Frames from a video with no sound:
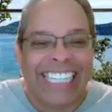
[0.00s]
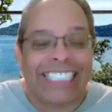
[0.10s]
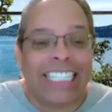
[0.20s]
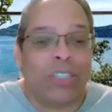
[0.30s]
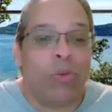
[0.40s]

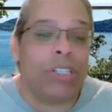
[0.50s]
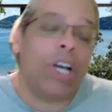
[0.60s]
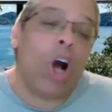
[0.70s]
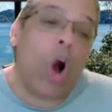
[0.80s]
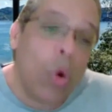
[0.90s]
Sister, what's
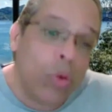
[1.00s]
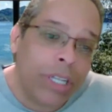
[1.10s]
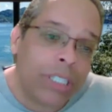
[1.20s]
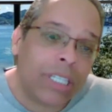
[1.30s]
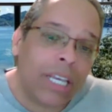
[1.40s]
the
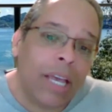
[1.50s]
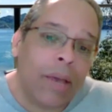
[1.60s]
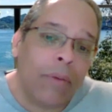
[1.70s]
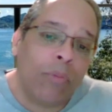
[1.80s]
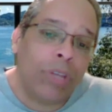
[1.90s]
oldest
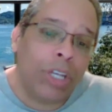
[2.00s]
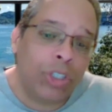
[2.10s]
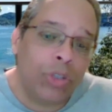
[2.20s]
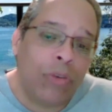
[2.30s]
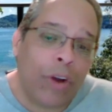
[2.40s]
that
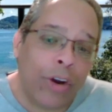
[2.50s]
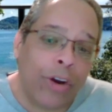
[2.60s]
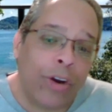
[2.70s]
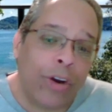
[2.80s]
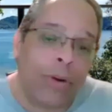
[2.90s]
you've
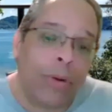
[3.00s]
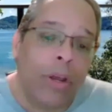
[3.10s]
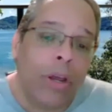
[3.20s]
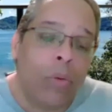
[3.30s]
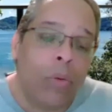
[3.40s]
heard
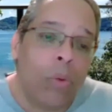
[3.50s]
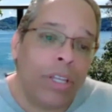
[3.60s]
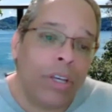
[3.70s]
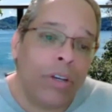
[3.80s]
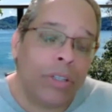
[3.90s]
one
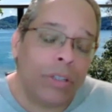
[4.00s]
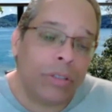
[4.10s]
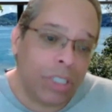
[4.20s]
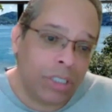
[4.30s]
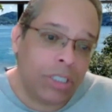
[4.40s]
of your
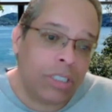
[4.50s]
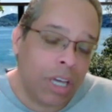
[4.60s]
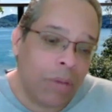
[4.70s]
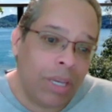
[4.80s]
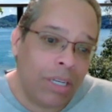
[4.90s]
sisters
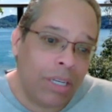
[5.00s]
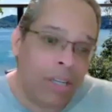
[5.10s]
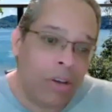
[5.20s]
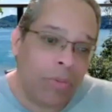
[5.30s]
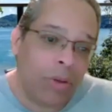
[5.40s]
come into your
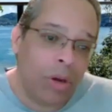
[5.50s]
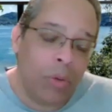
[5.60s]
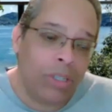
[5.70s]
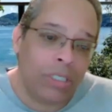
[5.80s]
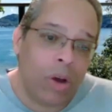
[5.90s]
community?
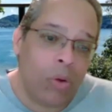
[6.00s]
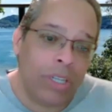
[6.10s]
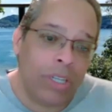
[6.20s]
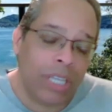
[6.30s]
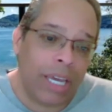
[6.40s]
What's the
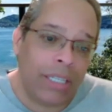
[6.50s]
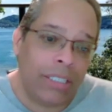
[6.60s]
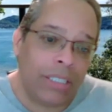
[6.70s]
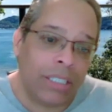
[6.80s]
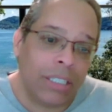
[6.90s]
oldest age?